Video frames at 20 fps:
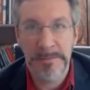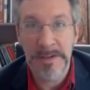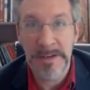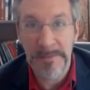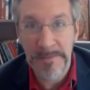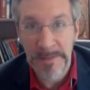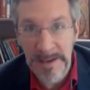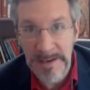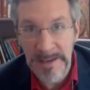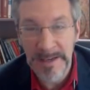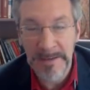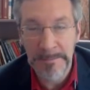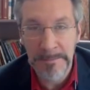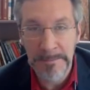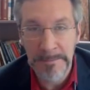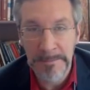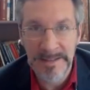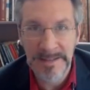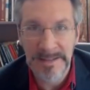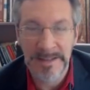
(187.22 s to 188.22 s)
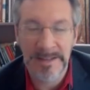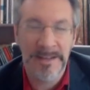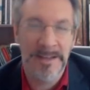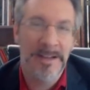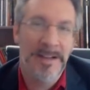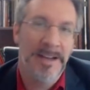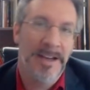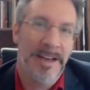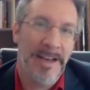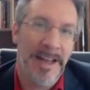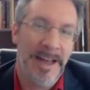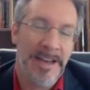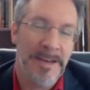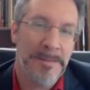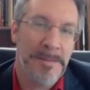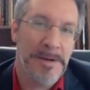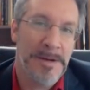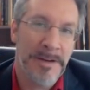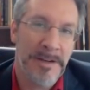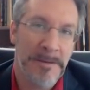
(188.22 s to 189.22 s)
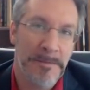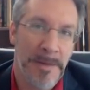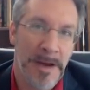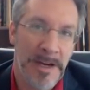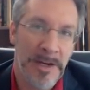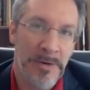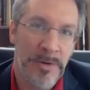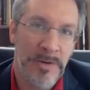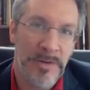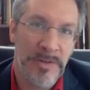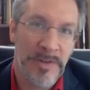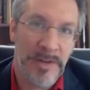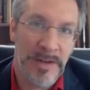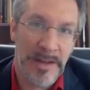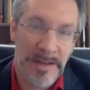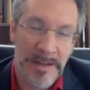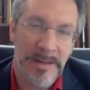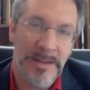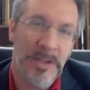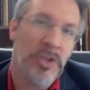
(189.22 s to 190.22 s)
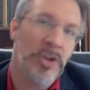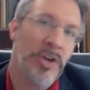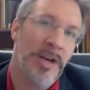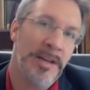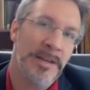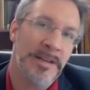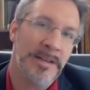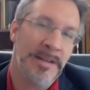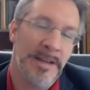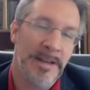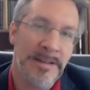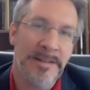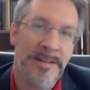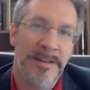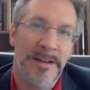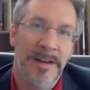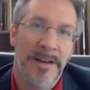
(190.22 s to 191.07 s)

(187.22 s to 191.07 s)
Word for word: defending Mexican and Latin American migrants in the United States,